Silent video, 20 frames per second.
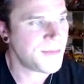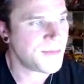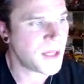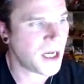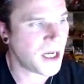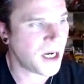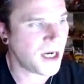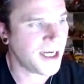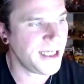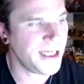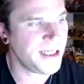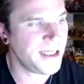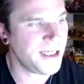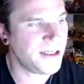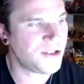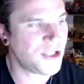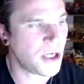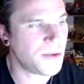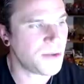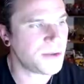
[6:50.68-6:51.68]
I
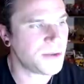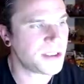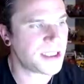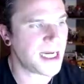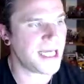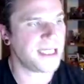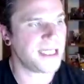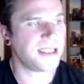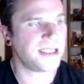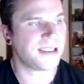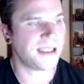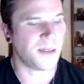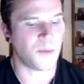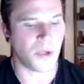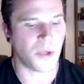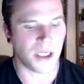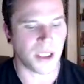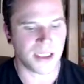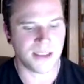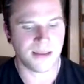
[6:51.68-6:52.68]
don't take
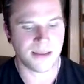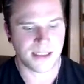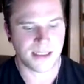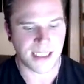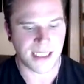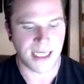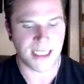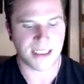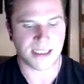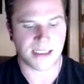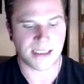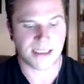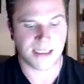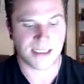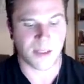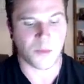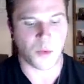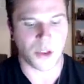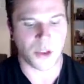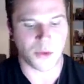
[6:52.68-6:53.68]
someone saying that
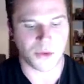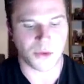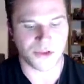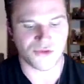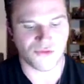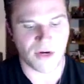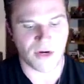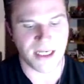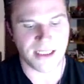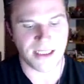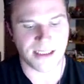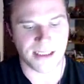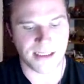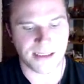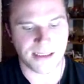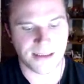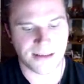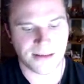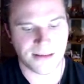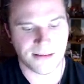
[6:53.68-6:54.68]
someone was
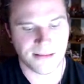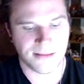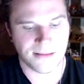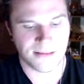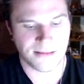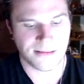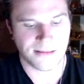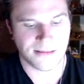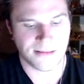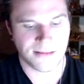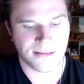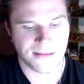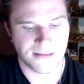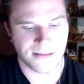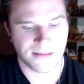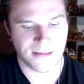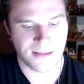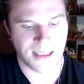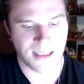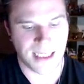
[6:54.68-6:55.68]
racist
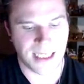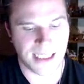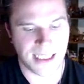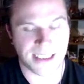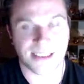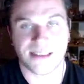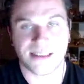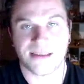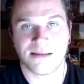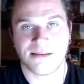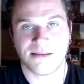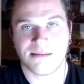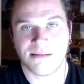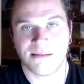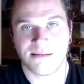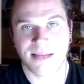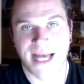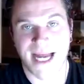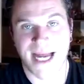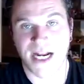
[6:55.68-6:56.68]
as
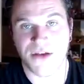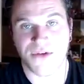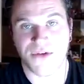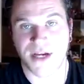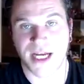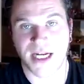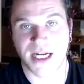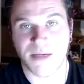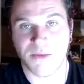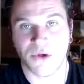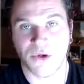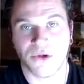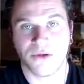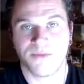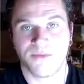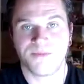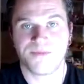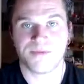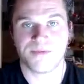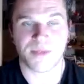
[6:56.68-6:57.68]
anything
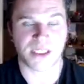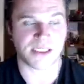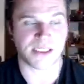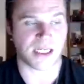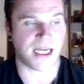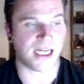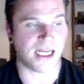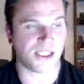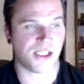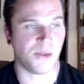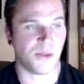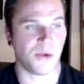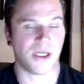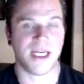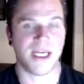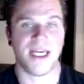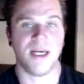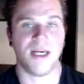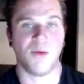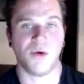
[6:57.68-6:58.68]
anymore, because I actually want
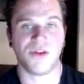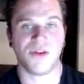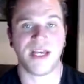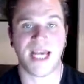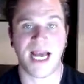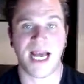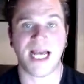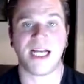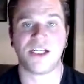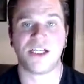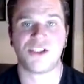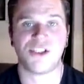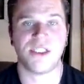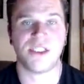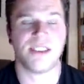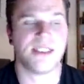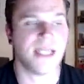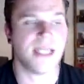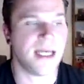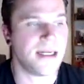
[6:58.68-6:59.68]
to hear what they
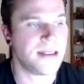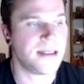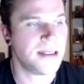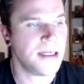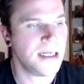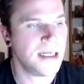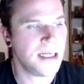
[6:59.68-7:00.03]
actually said.